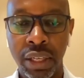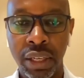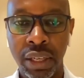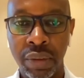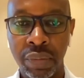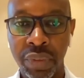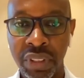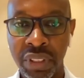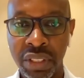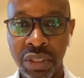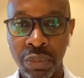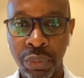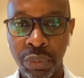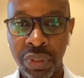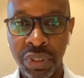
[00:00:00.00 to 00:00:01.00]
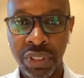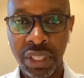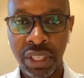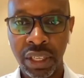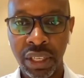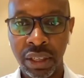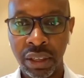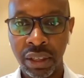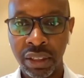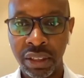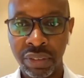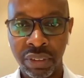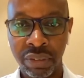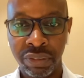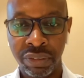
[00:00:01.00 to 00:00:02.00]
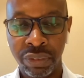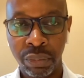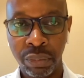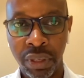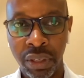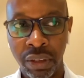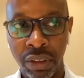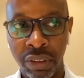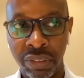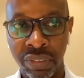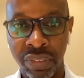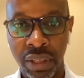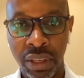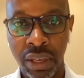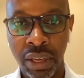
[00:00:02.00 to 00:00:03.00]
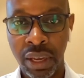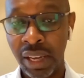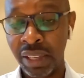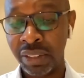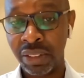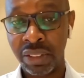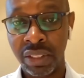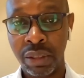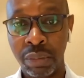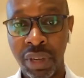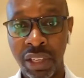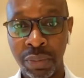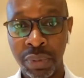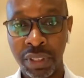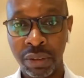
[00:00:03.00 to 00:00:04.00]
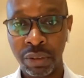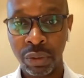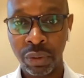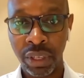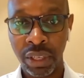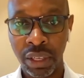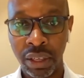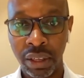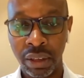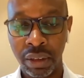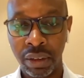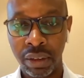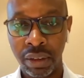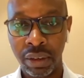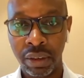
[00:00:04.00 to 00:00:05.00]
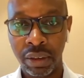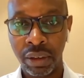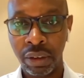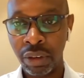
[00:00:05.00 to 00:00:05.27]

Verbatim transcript: Um, this is what we're seeing uh, even from a lot of the assets under management that are looking uh,